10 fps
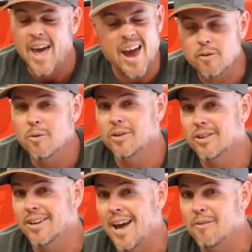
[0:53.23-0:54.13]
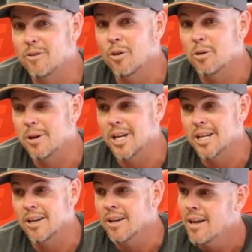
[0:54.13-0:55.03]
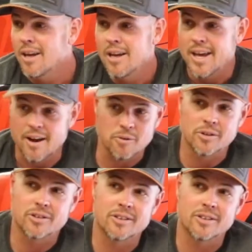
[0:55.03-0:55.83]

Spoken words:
Everyone's going to have their own opinion. Everyone's